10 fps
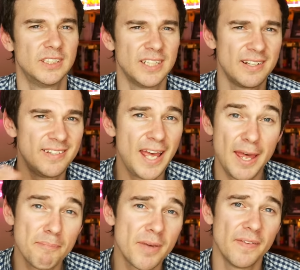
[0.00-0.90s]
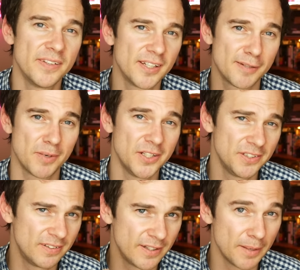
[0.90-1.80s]
So he's had 10 months
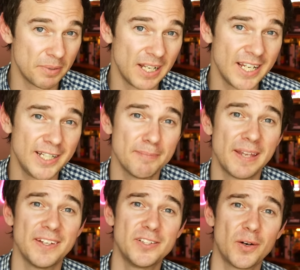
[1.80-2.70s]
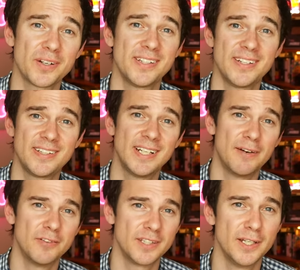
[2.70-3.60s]
exposure to the palladium and the toxicity
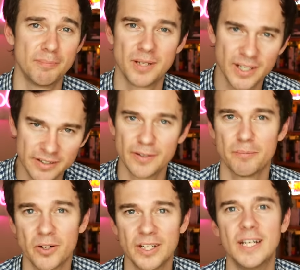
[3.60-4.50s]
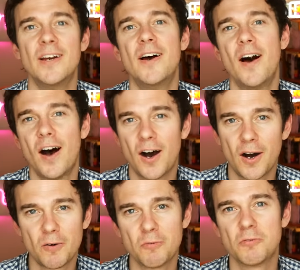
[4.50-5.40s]
levels in the blood and the body
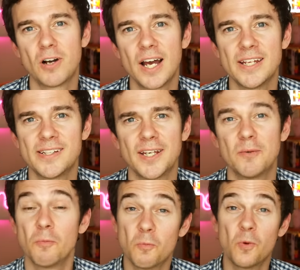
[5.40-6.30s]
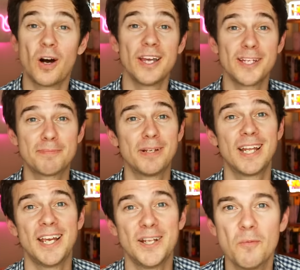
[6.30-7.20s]
are rising. What is
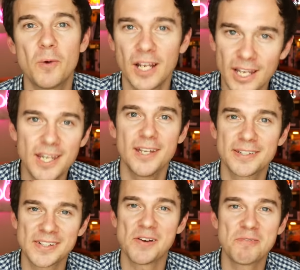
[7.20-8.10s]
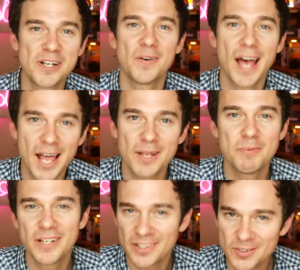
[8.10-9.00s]
palladium? Well, it is a real
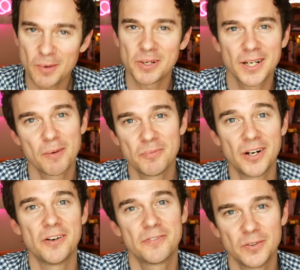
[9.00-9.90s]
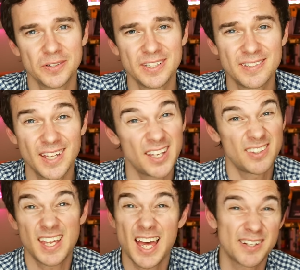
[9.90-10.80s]
element, atomic number 46.
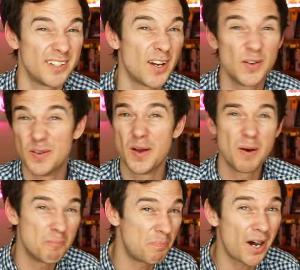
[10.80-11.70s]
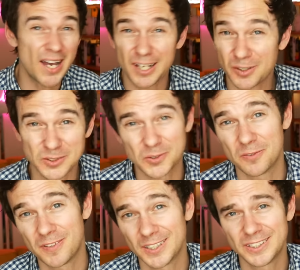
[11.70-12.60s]
It has no biological
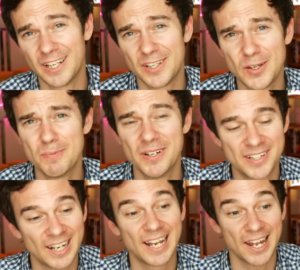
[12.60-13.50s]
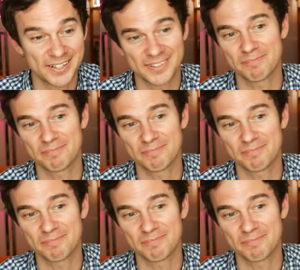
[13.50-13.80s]
function in humans unless